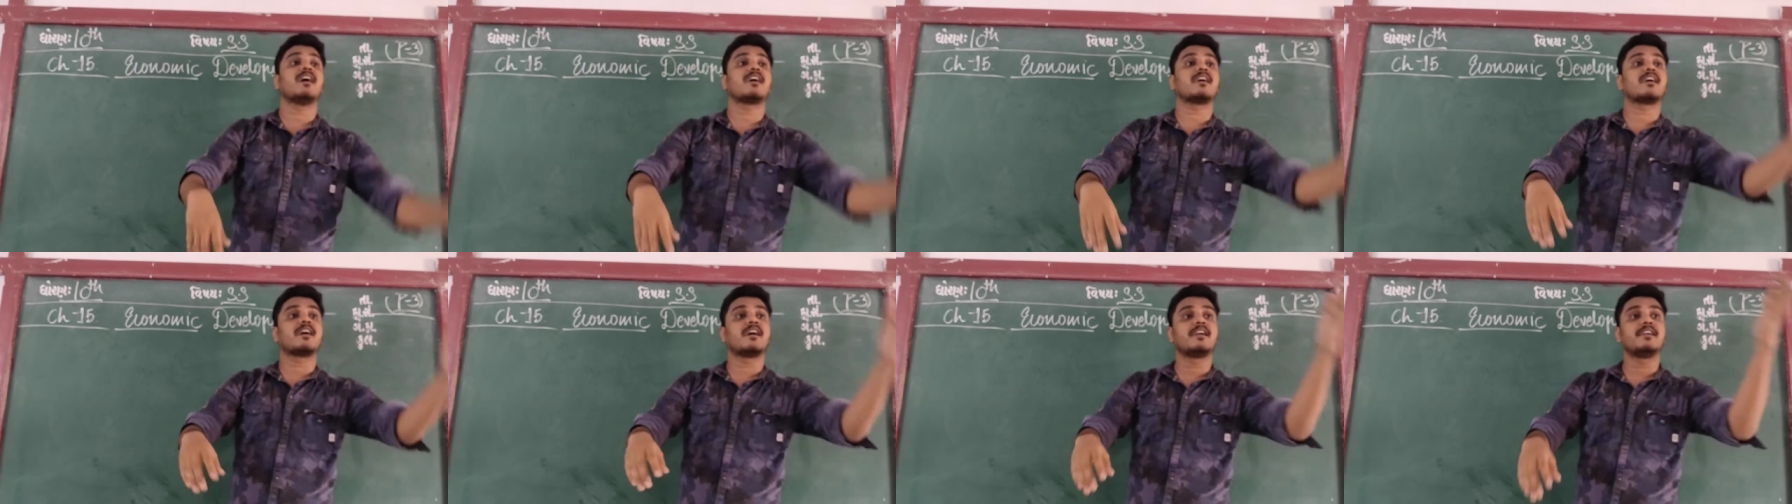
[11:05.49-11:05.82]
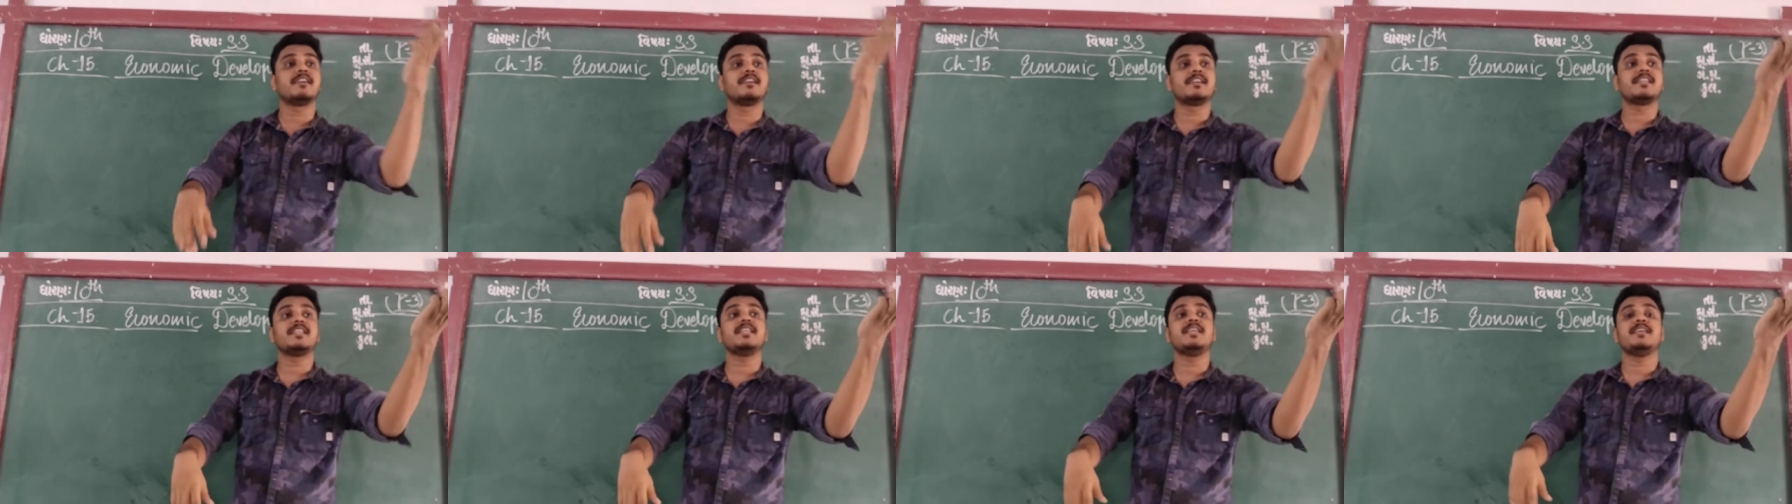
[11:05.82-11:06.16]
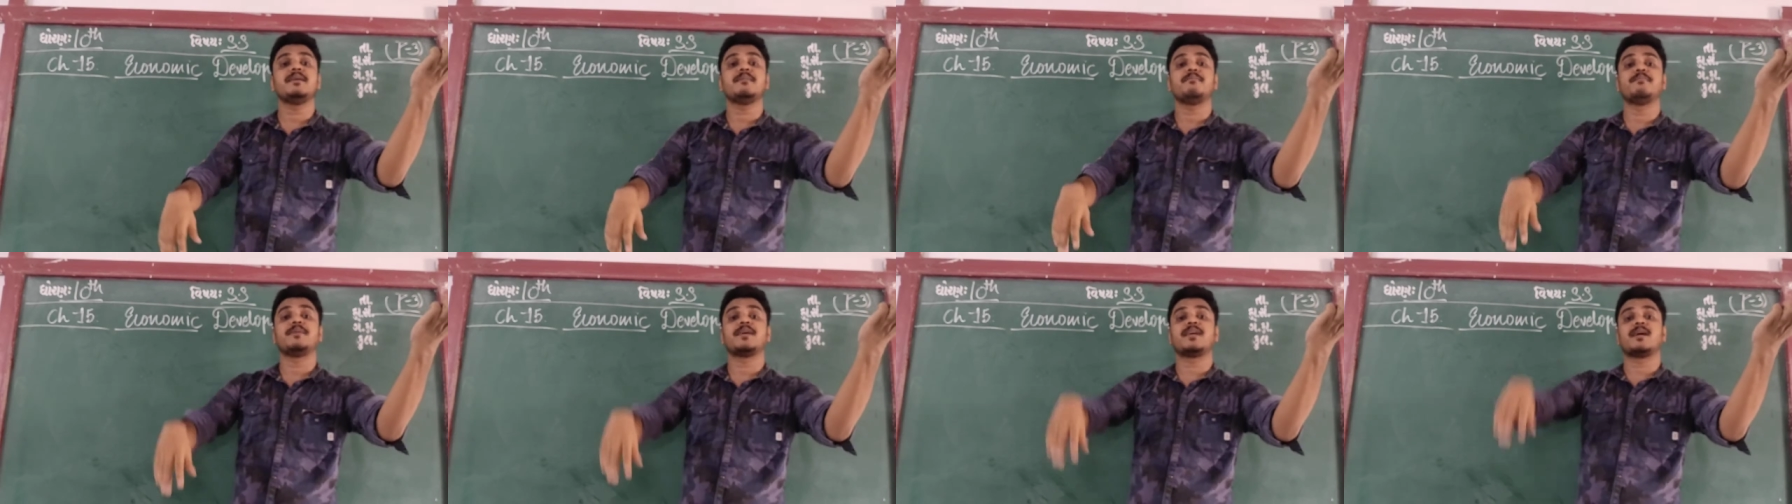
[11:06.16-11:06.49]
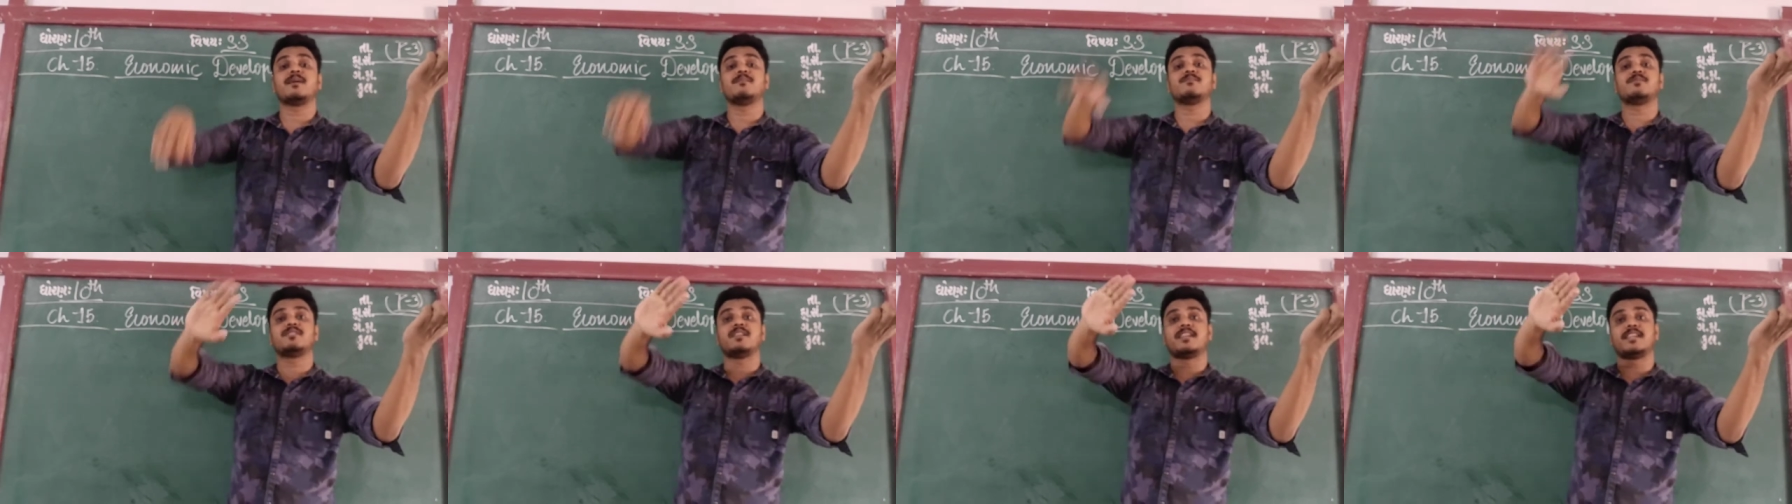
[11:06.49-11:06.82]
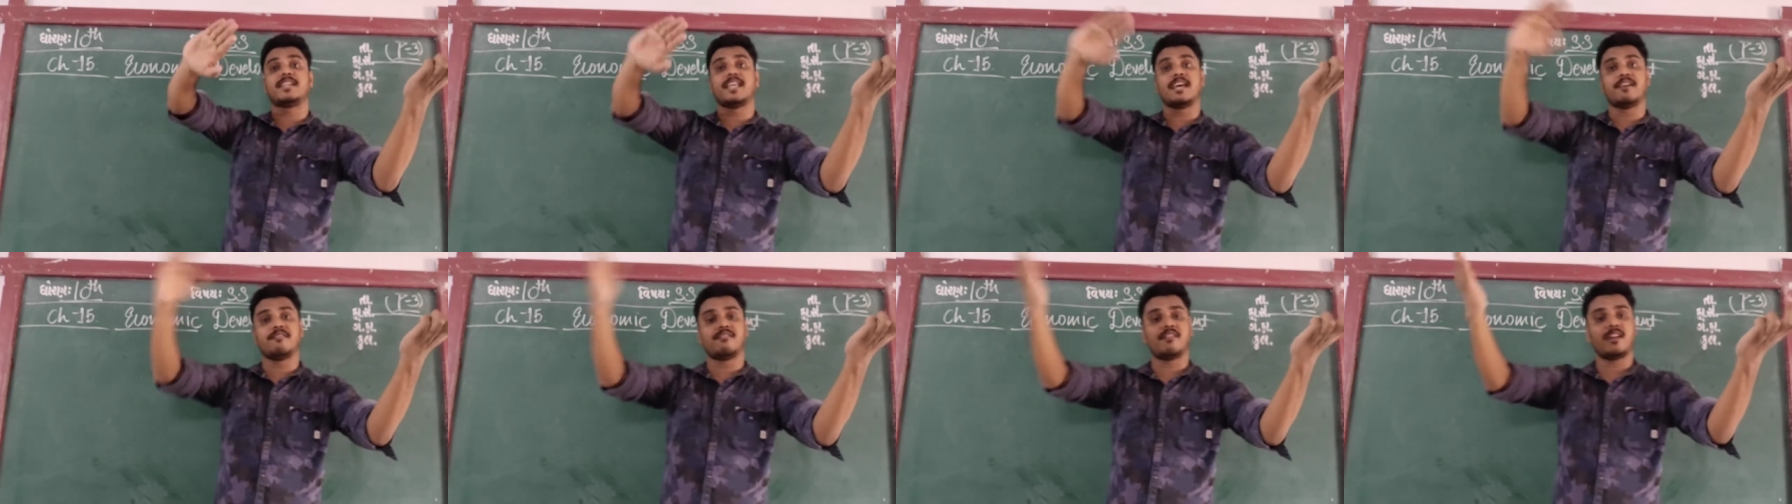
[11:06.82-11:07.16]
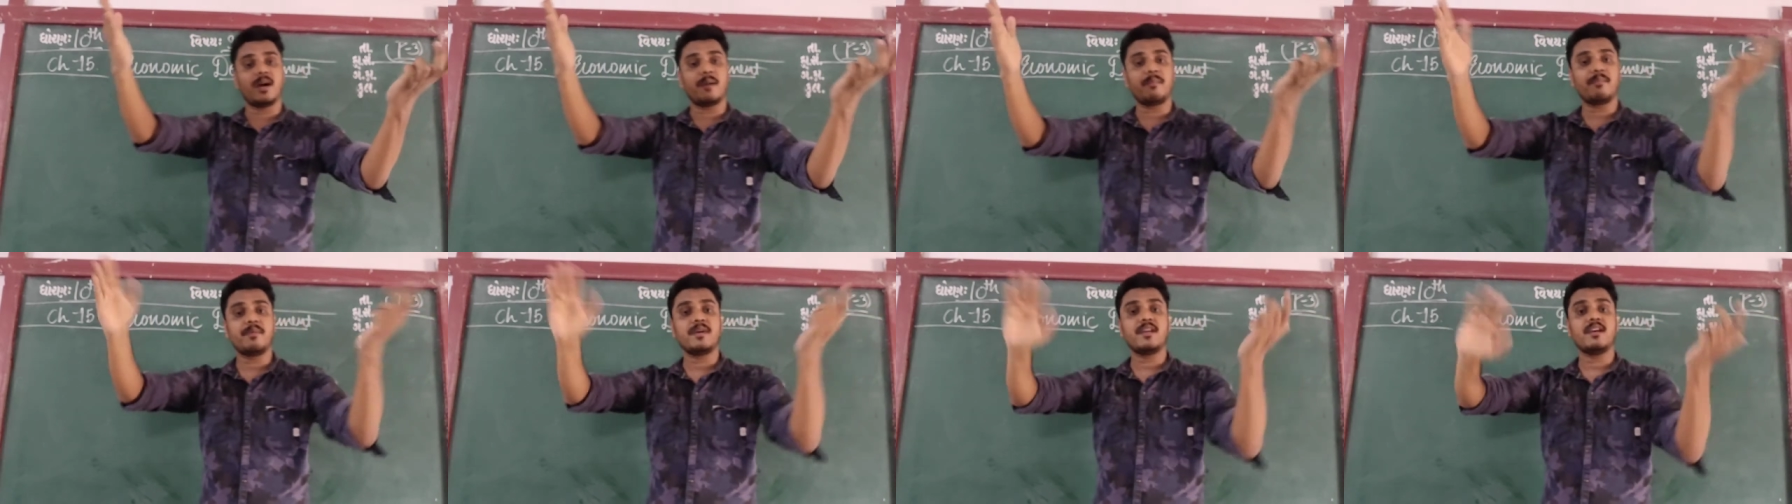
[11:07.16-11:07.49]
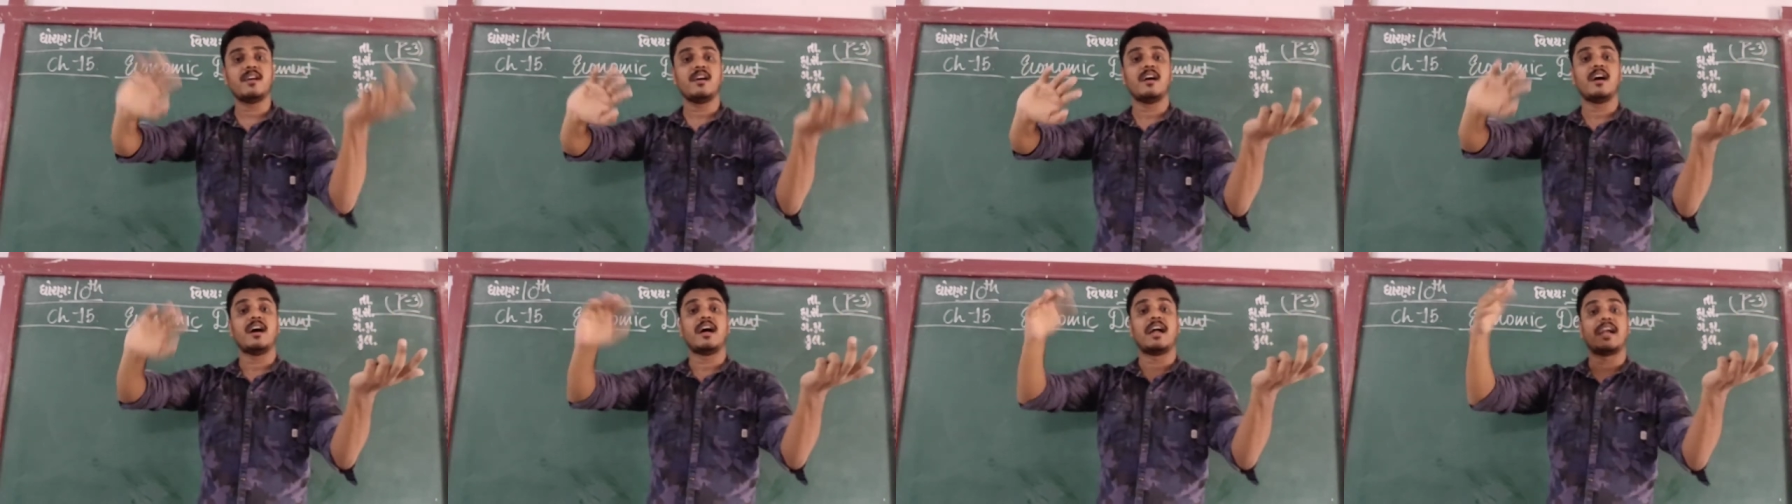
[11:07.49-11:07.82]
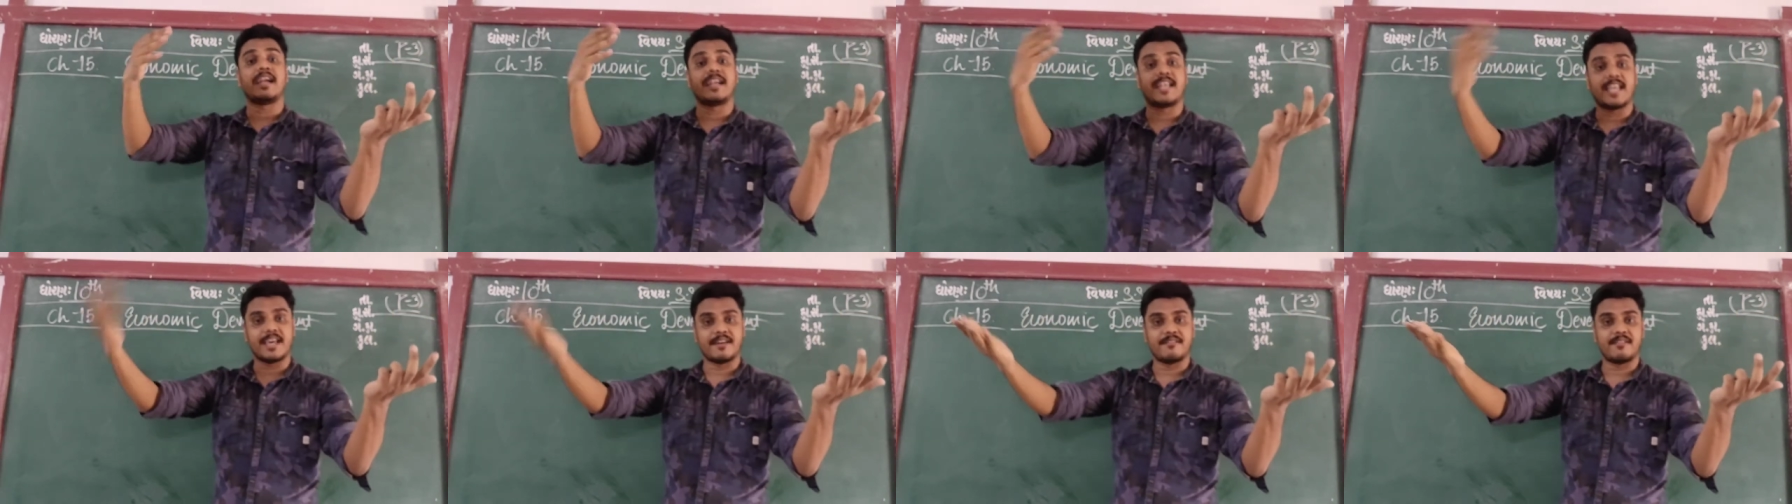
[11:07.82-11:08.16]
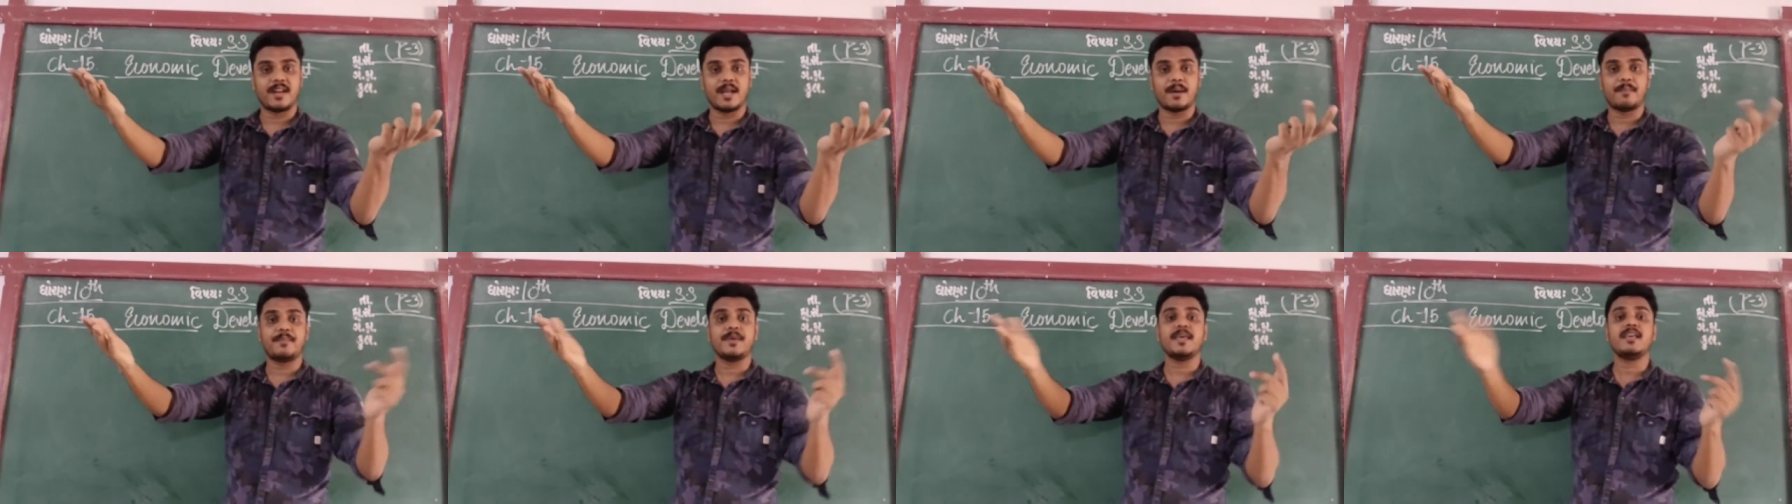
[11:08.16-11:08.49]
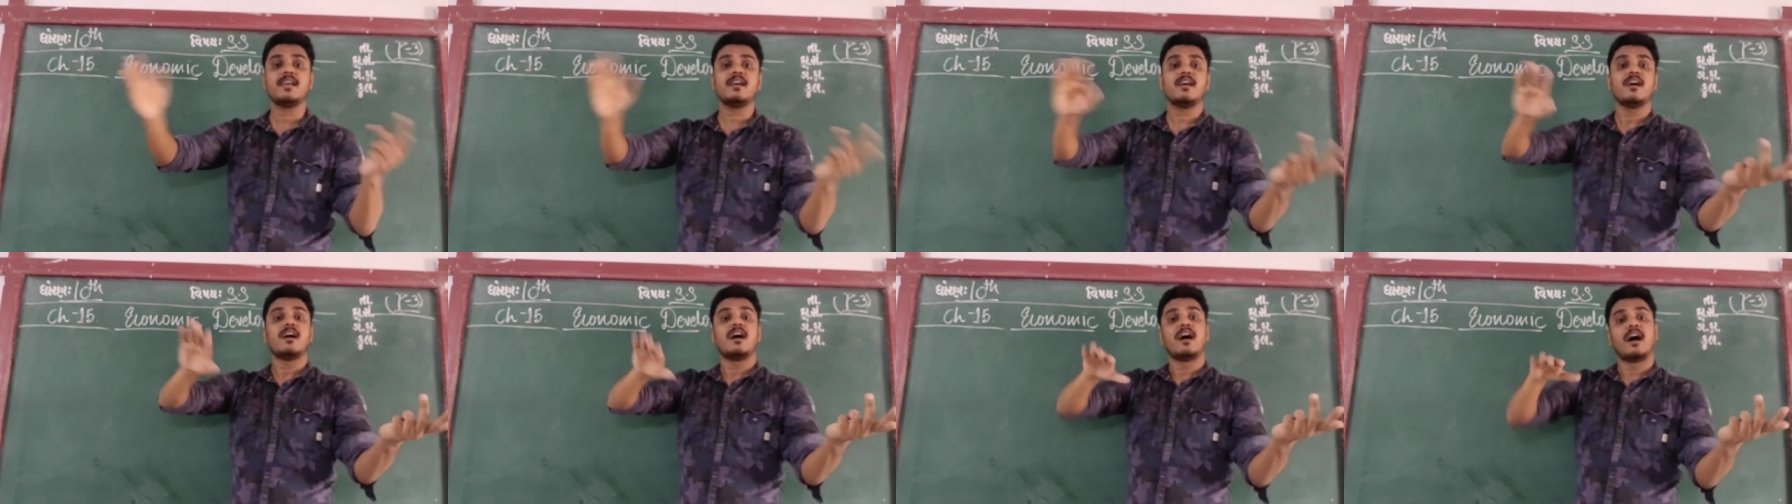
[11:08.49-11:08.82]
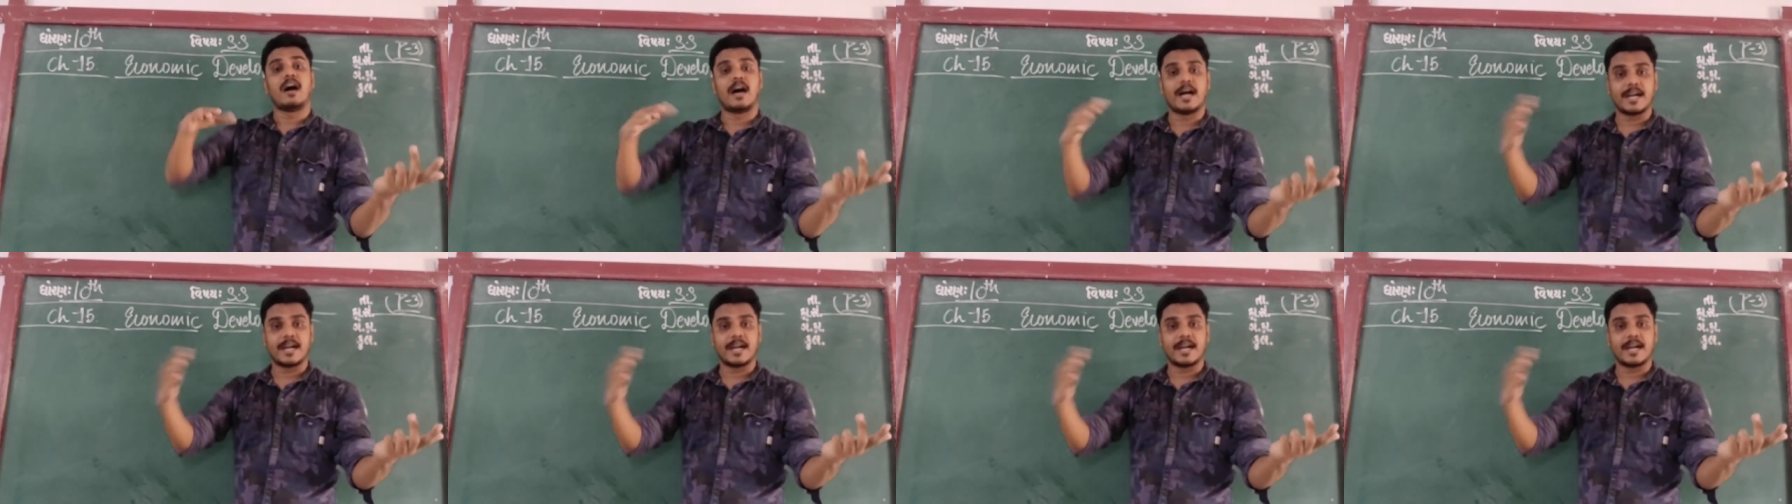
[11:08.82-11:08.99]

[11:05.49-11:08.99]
a country becomes developed, developing,